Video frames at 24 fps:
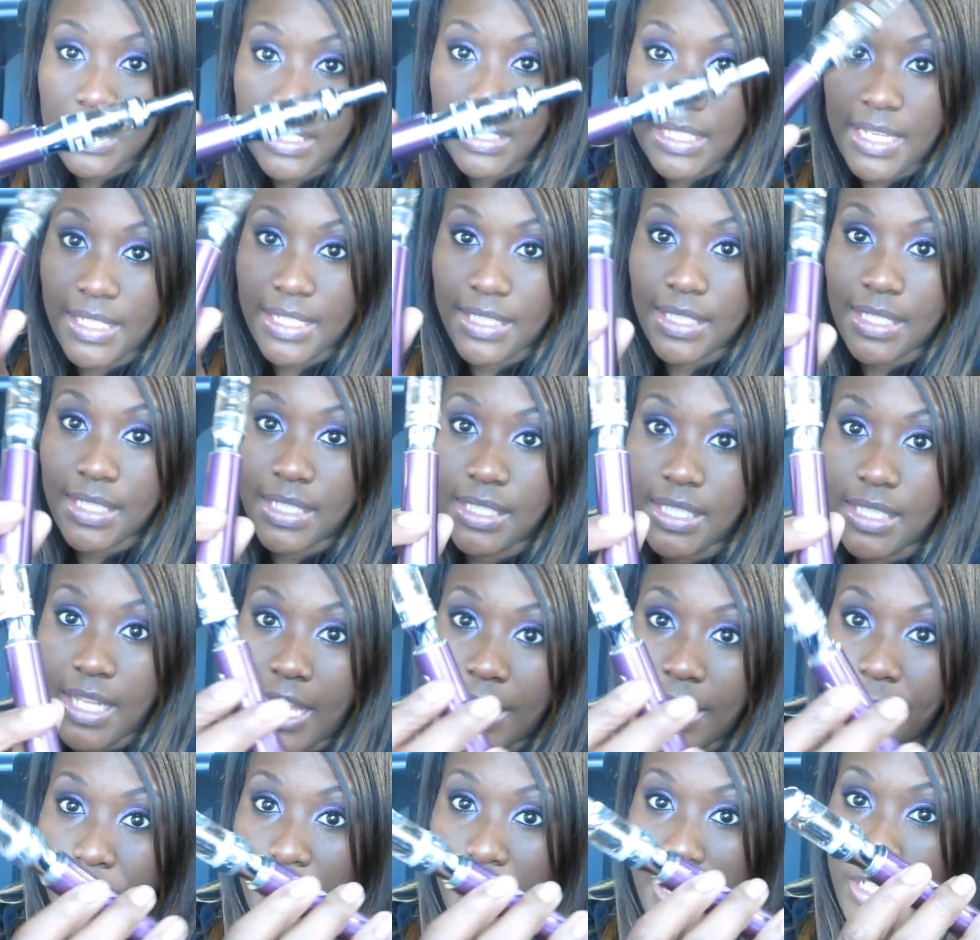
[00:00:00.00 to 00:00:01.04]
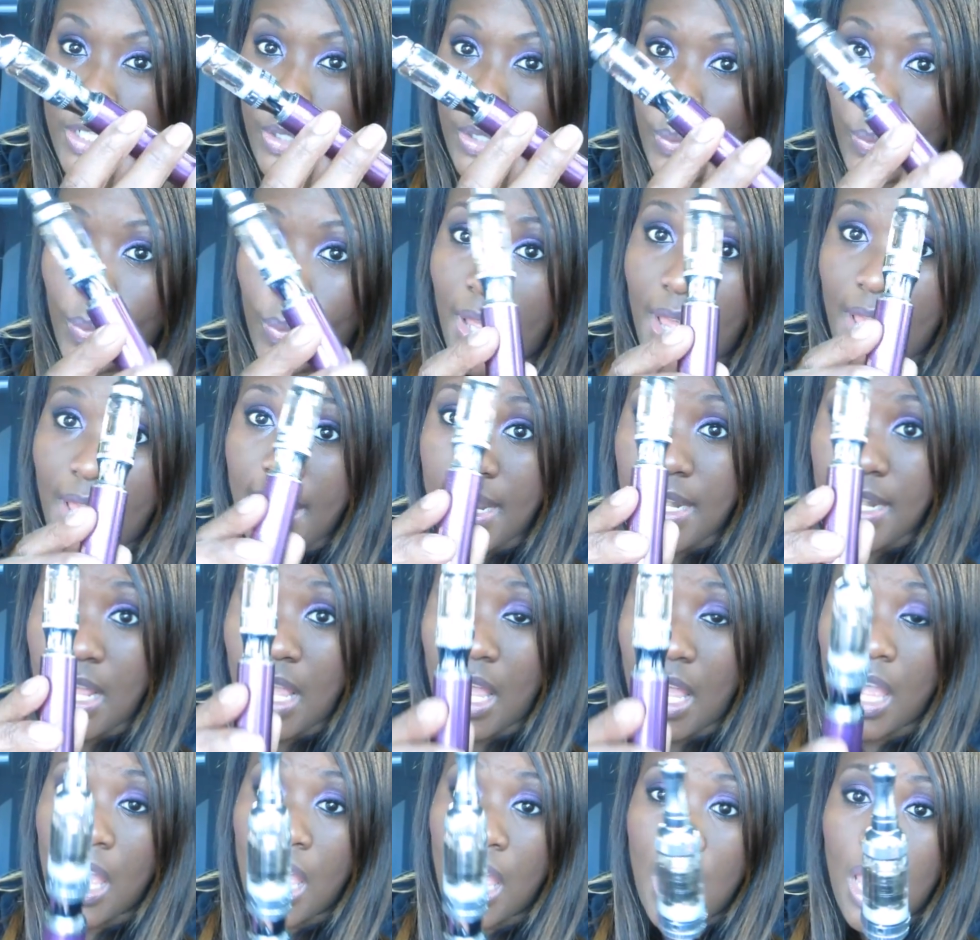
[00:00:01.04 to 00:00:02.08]
Tesla Sidewinder
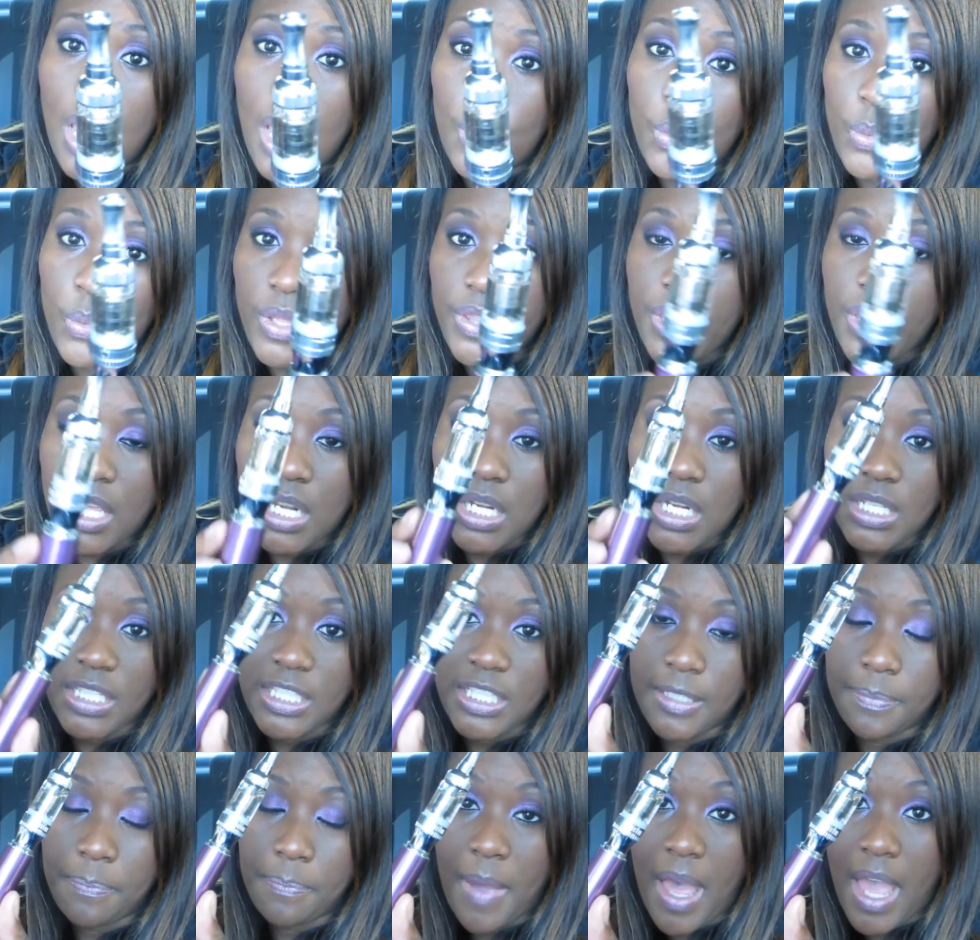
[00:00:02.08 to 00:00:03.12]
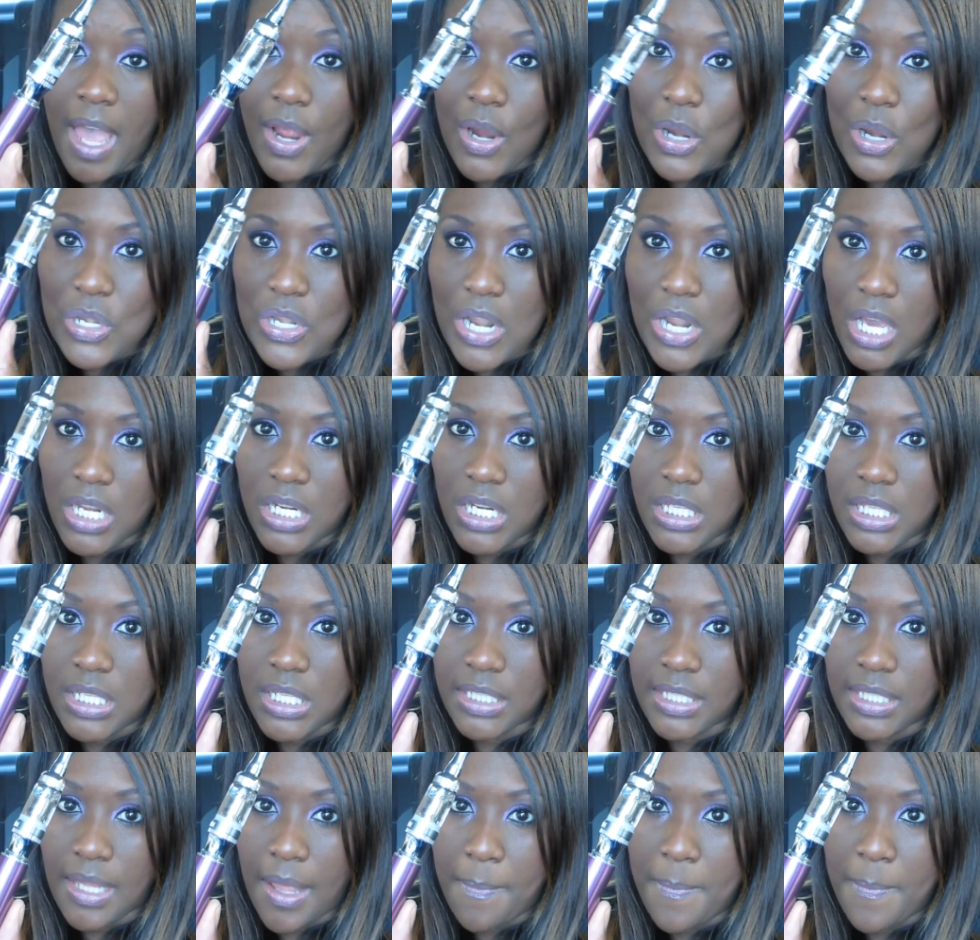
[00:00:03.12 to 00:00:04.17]
1 with an Aspire
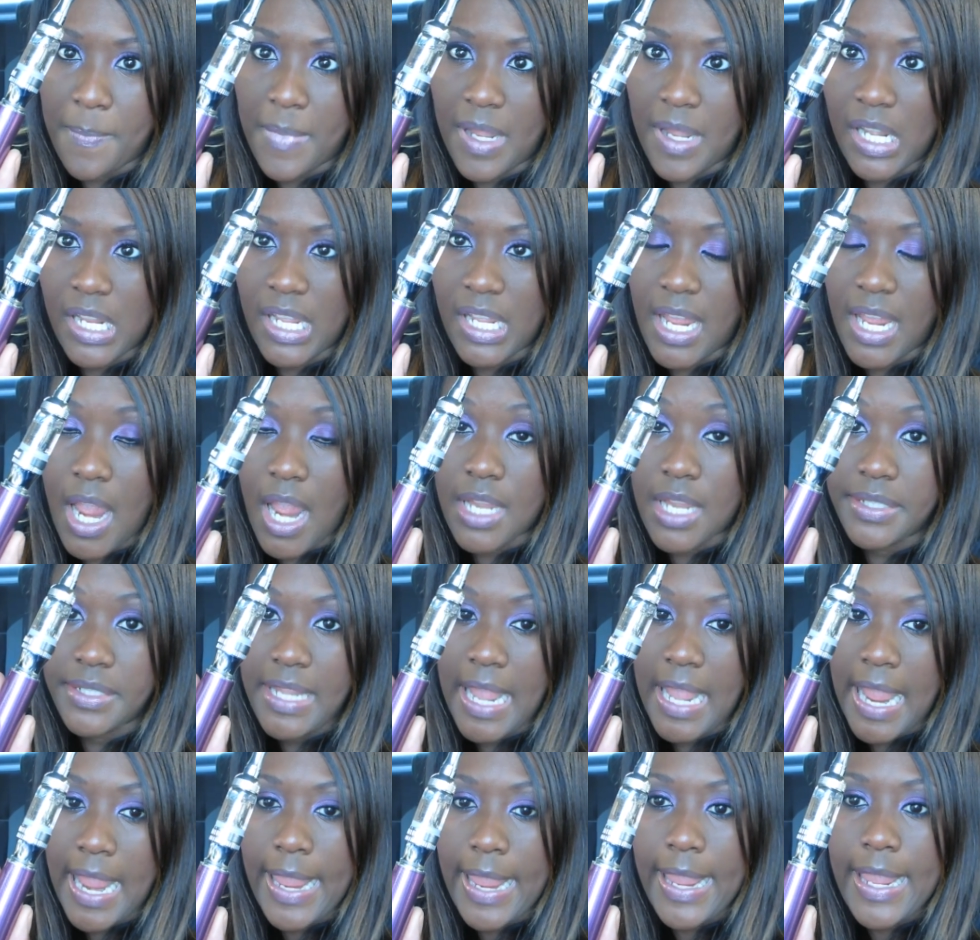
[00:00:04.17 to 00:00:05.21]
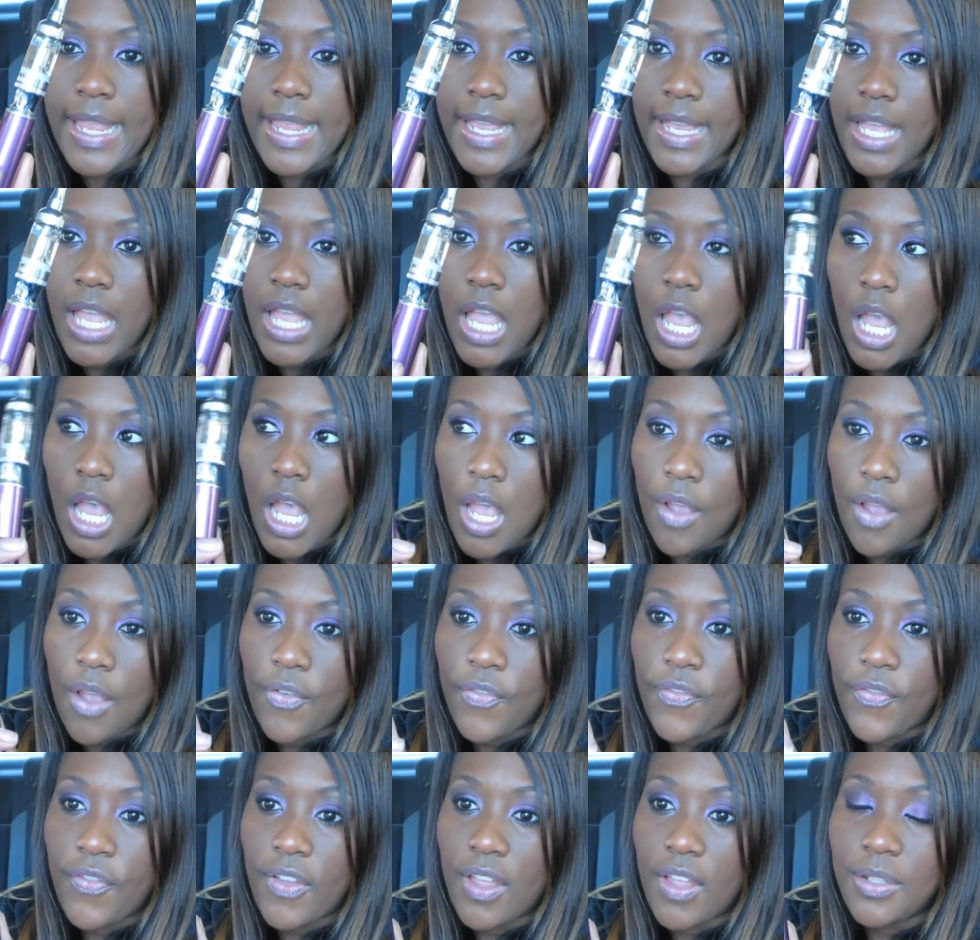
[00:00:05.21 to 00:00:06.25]
Nautilus mini tank
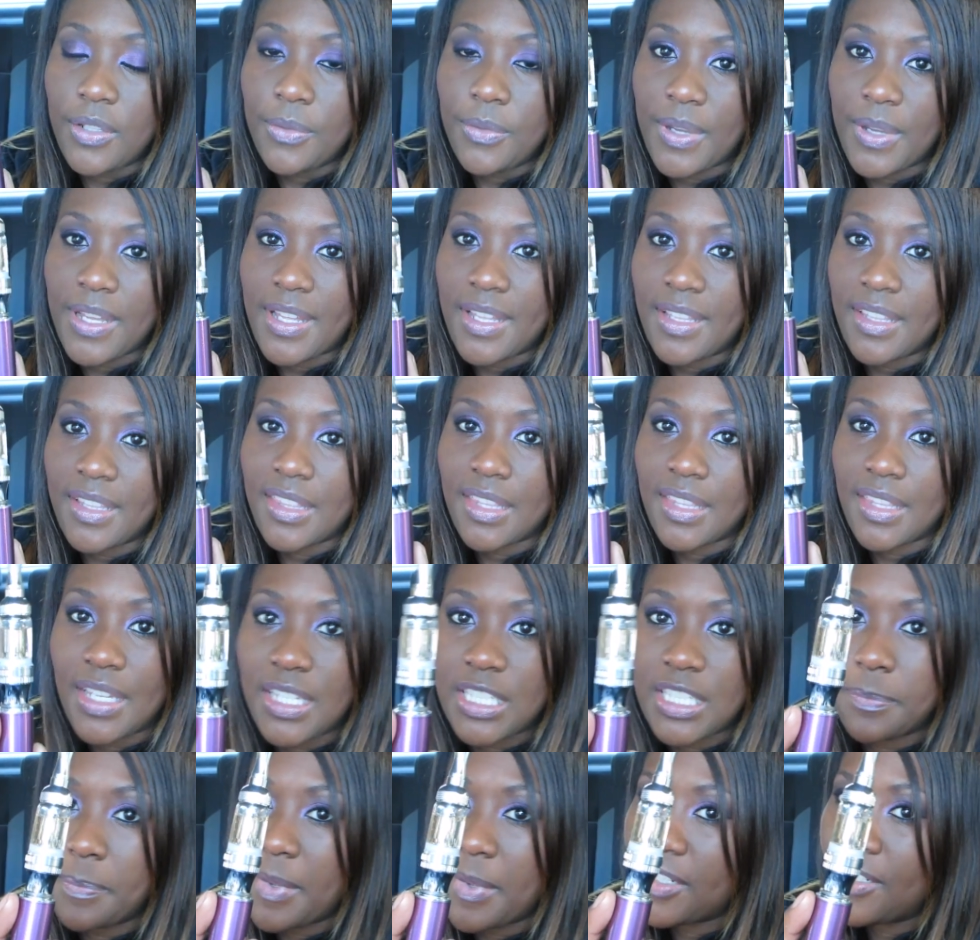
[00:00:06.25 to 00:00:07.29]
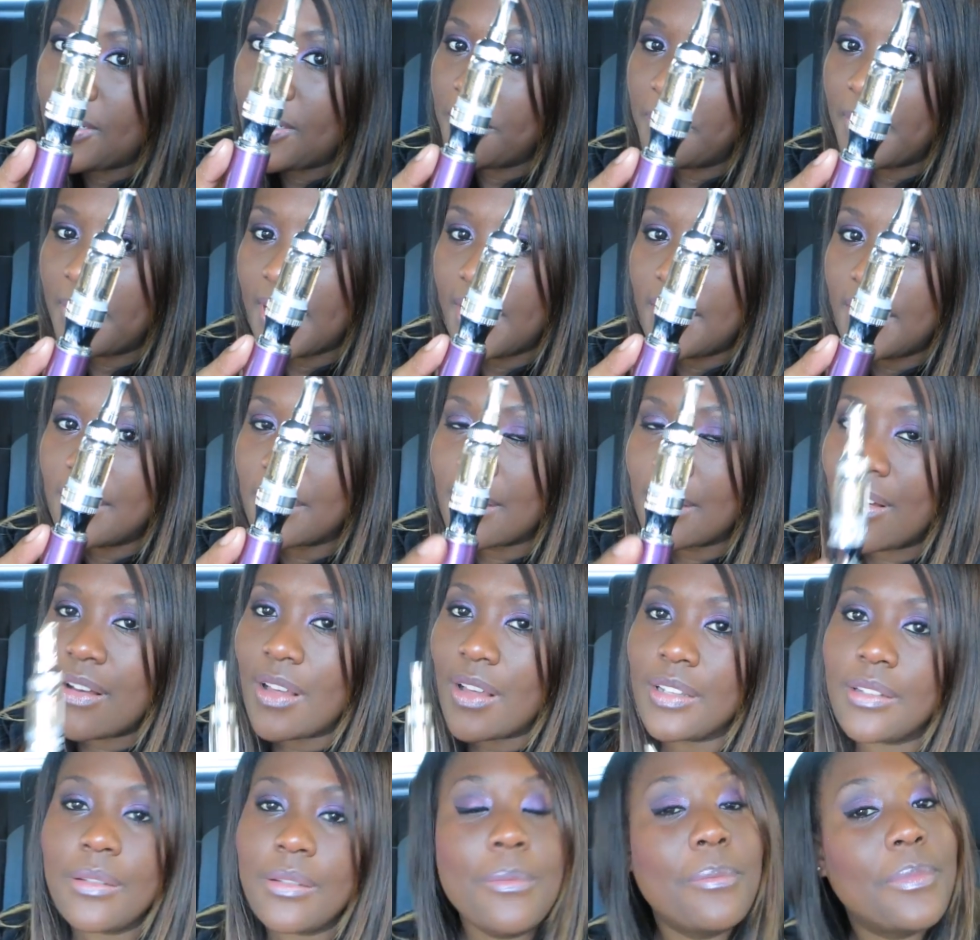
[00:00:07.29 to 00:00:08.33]
filled with a special blend
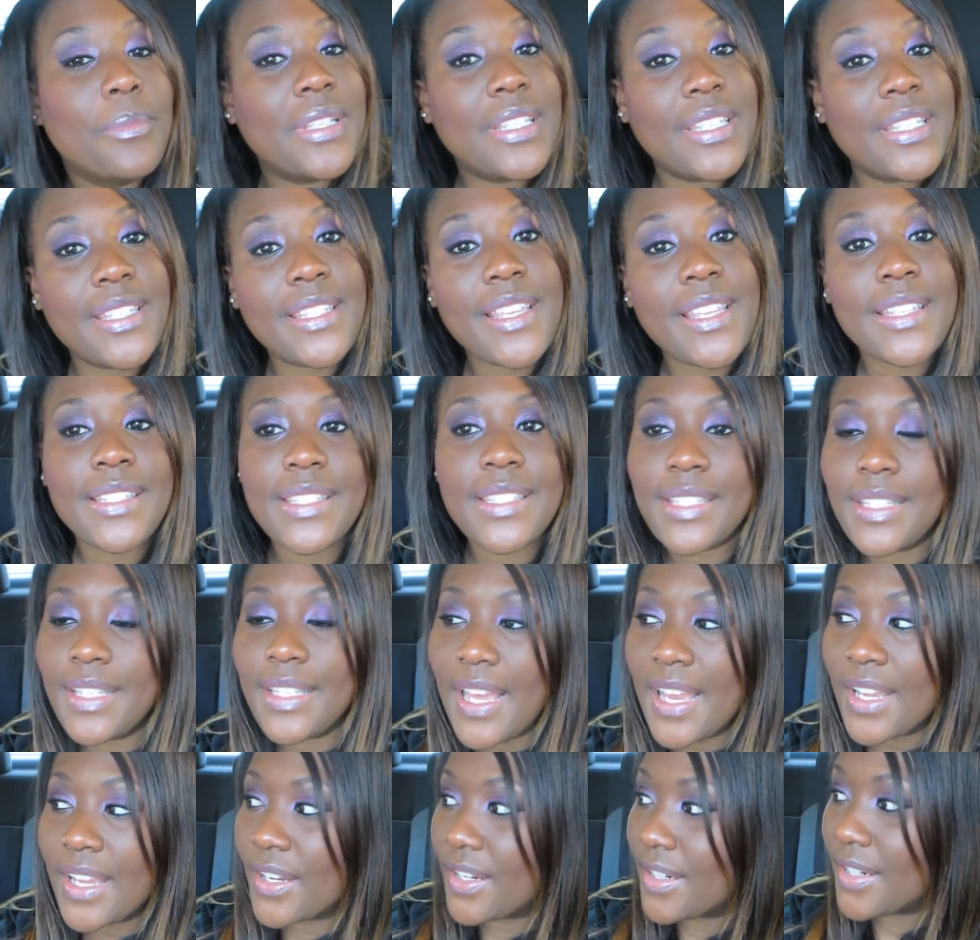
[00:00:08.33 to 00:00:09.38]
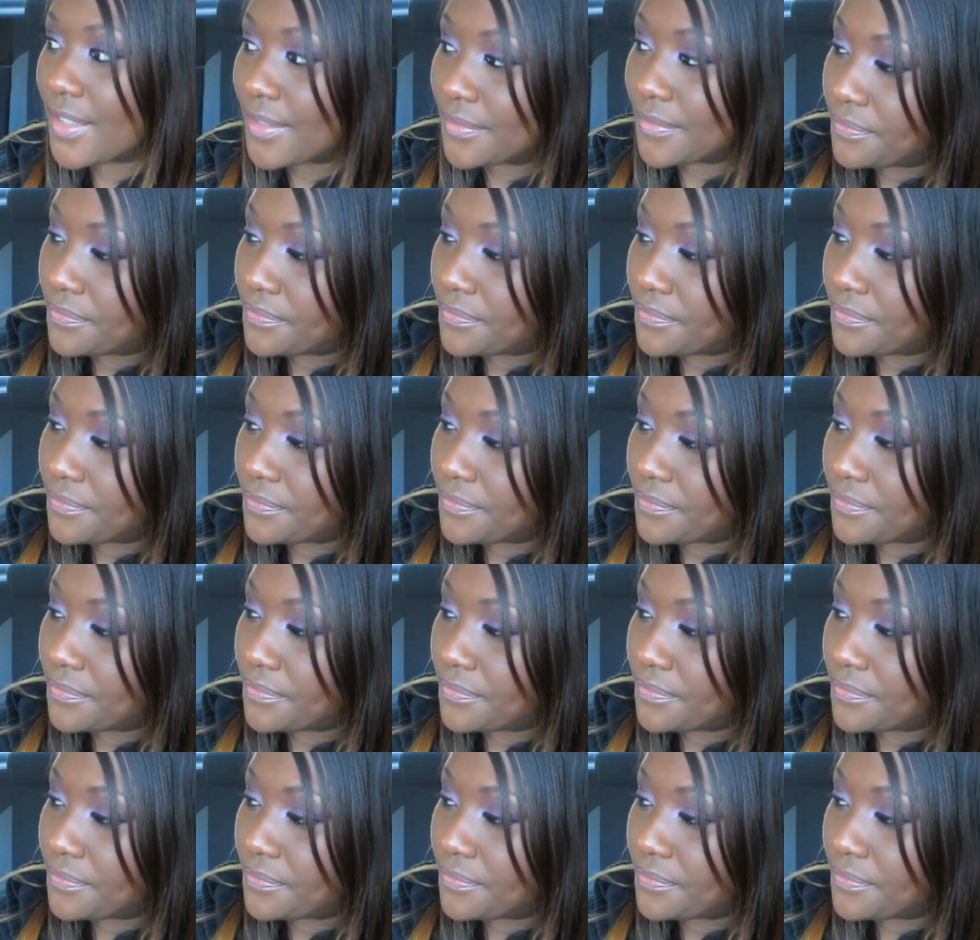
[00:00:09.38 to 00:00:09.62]
called Ms. Slacker,